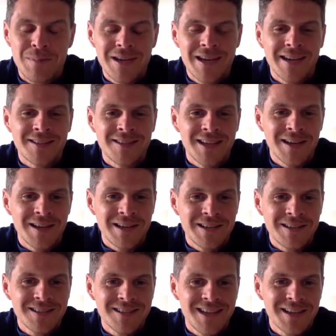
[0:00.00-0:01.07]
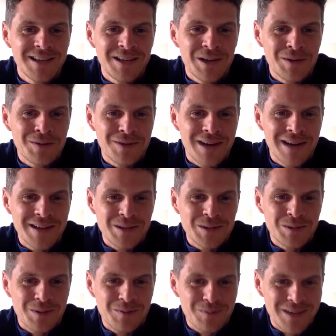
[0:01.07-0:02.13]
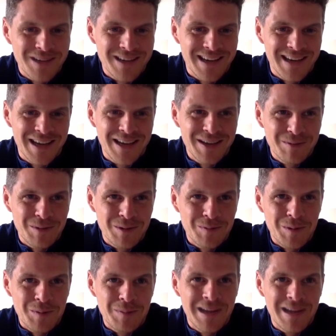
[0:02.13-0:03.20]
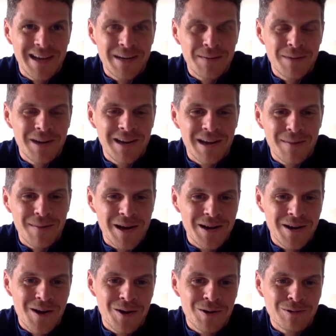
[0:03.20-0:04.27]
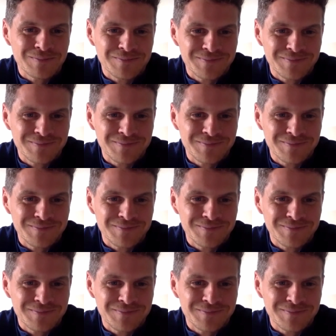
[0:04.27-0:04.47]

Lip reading: but yeah, certainly no friends when we play anybody I might know.